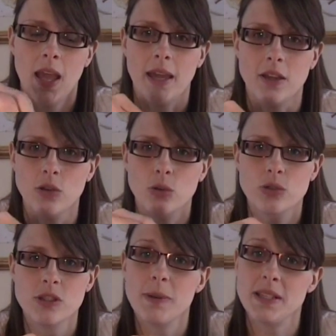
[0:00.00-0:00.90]
It can
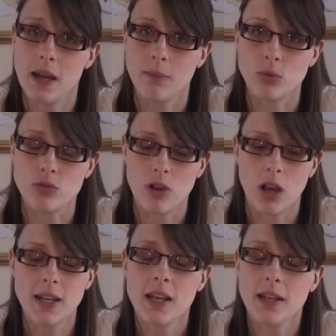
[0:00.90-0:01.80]
also be tumble
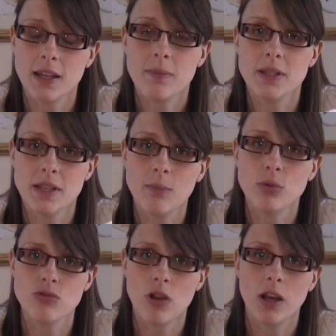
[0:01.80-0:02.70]
dried, and it can be
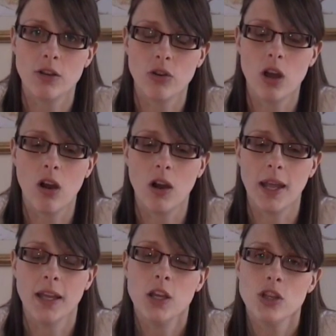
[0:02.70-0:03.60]
tumble dried on high.